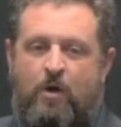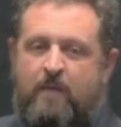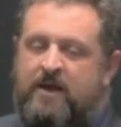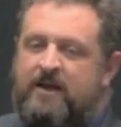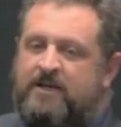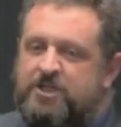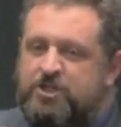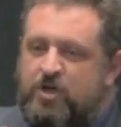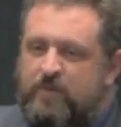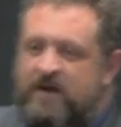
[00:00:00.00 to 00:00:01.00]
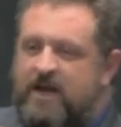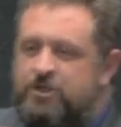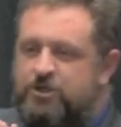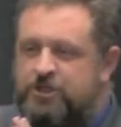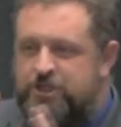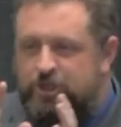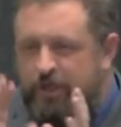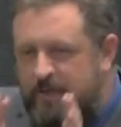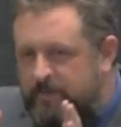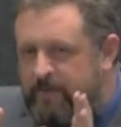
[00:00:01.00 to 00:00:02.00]
I mean, it's just human nature to just
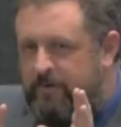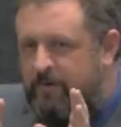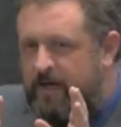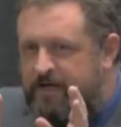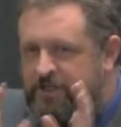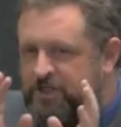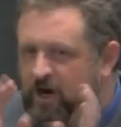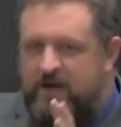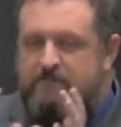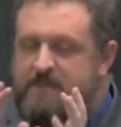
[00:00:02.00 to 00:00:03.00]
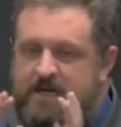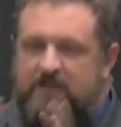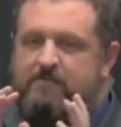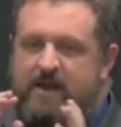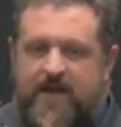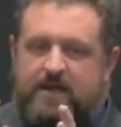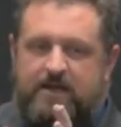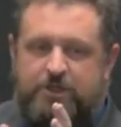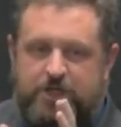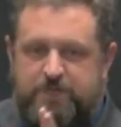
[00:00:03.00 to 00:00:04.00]
look at people and just start immediately
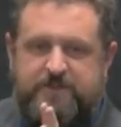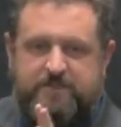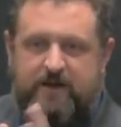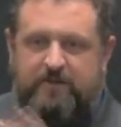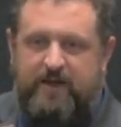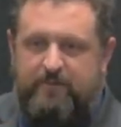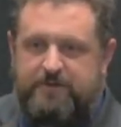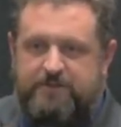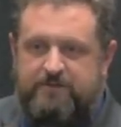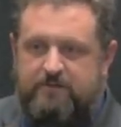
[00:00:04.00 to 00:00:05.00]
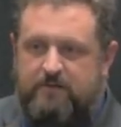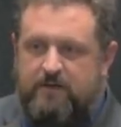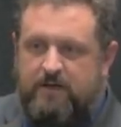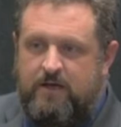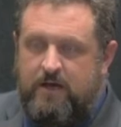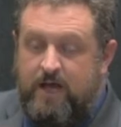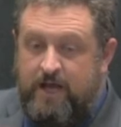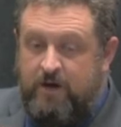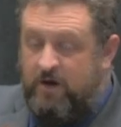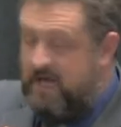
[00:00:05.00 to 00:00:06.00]
making judgments about that person.
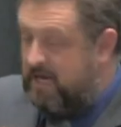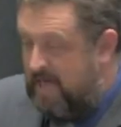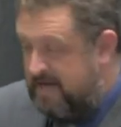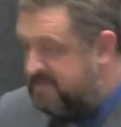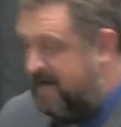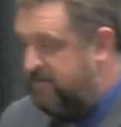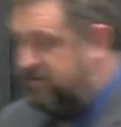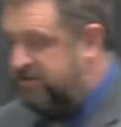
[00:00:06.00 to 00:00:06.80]
And you know, and a lot of times those